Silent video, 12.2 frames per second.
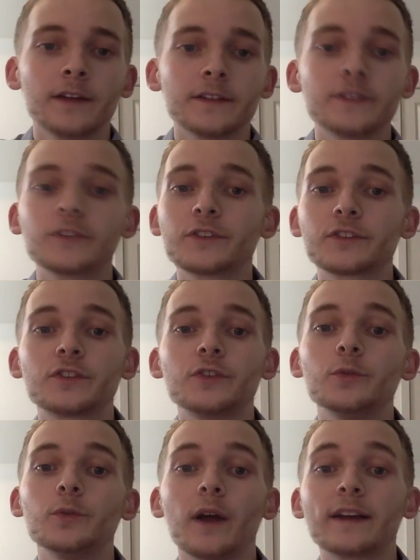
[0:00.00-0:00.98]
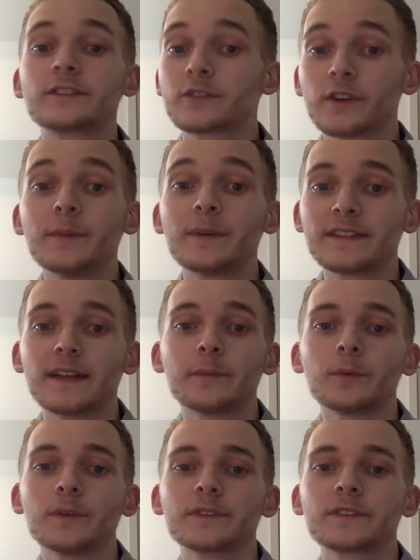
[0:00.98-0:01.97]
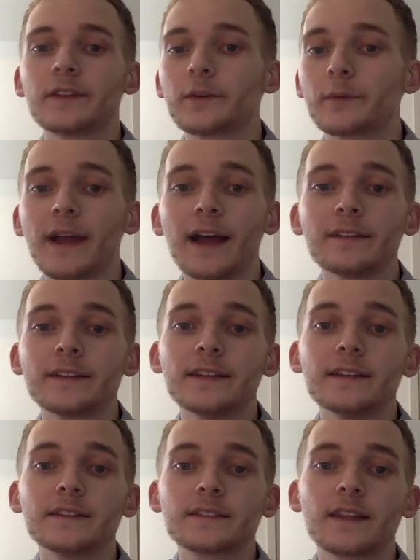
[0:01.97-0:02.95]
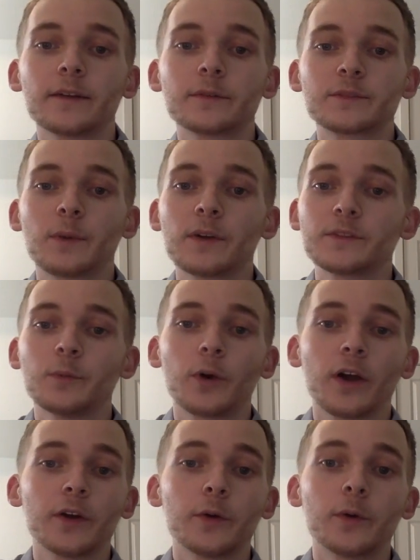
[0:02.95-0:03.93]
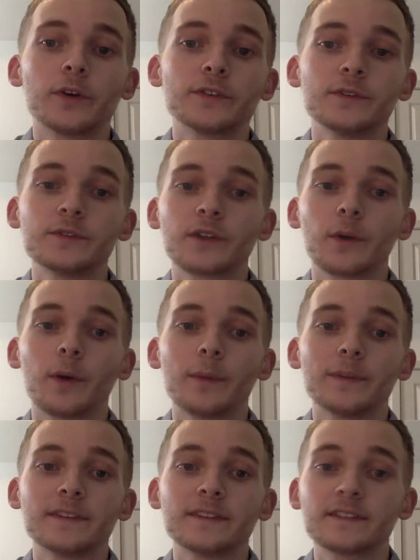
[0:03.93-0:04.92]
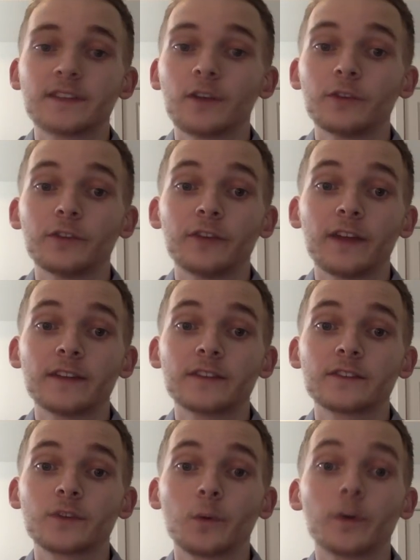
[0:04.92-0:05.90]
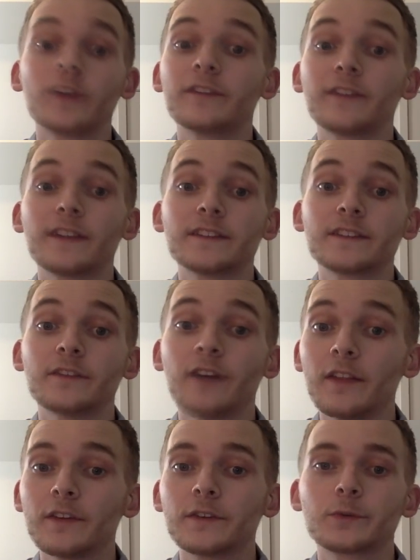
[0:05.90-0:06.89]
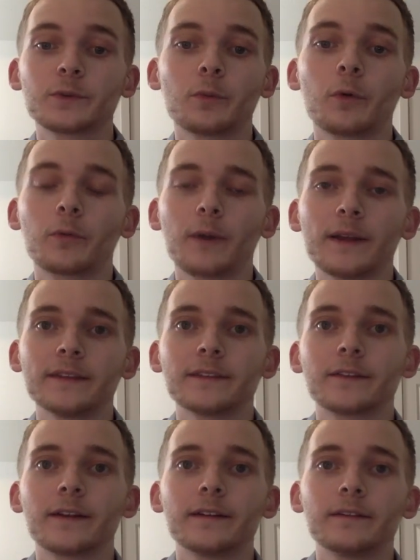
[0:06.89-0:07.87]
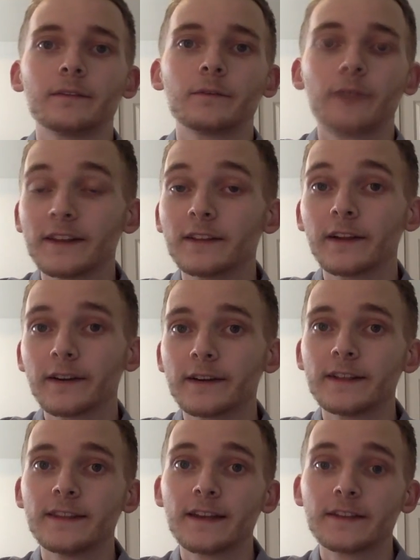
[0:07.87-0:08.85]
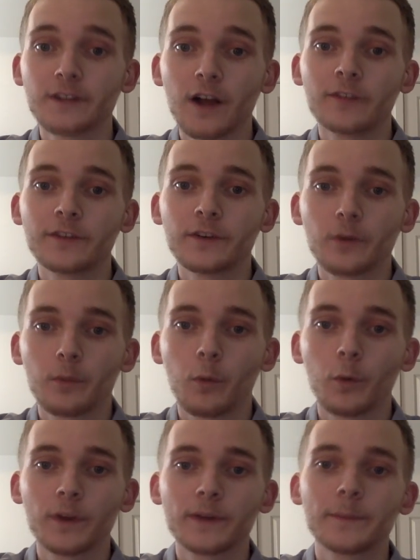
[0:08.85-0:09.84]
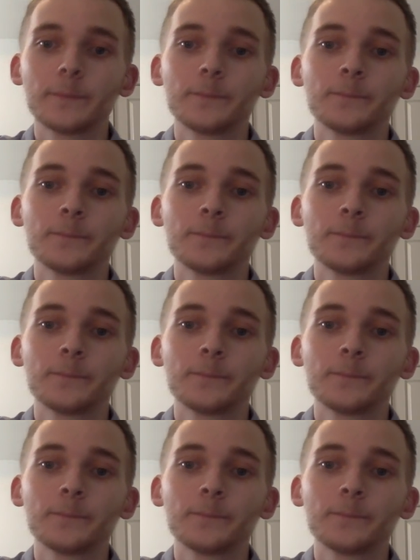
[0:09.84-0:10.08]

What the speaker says: These are just two extreme examples, and the reality is that responsible gun owners use their weapons in self-defense or in defense of others with more regularity than is often reported.